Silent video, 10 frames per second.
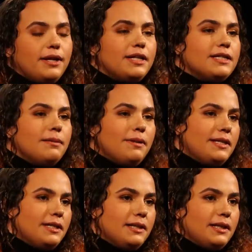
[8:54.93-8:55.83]
it's
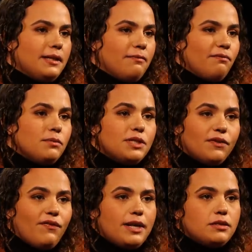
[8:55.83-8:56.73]
basically a music
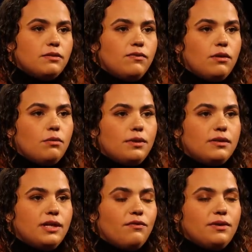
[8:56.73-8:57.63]
festival
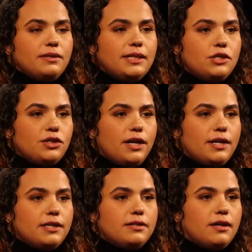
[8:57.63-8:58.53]
with different
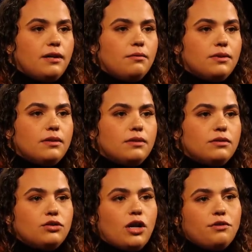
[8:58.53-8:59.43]
DJs, with
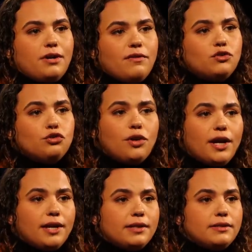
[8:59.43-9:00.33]
genre of
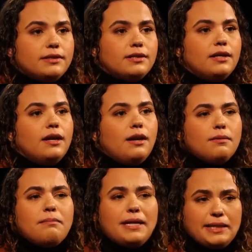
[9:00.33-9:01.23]
trance,
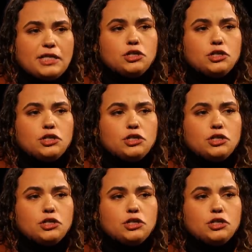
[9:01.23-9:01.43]
mainly